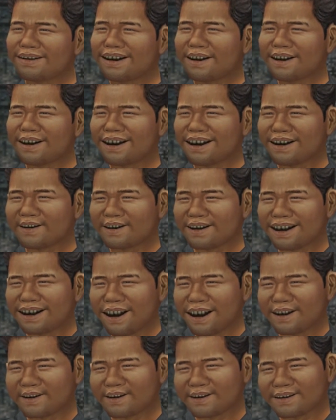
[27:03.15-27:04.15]
We've only just
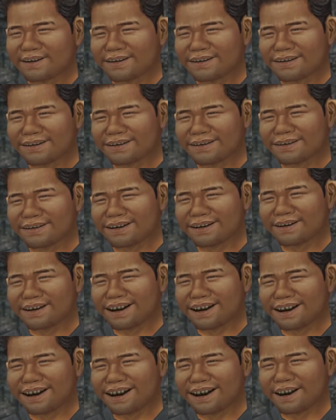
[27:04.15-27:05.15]
begun.
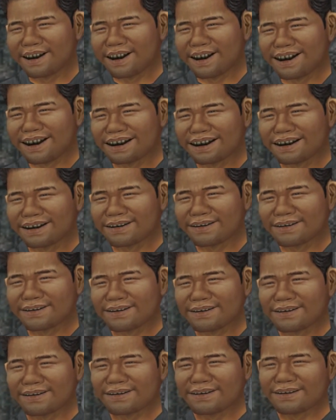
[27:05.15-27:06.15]
you yeah, yeah, right? yeah, yeah.
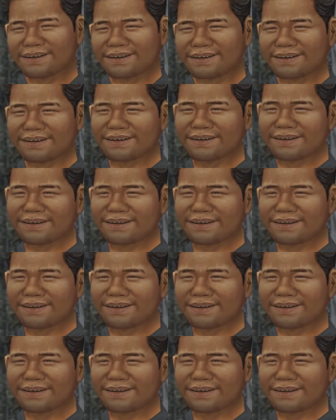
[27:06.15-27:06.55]
I'll go.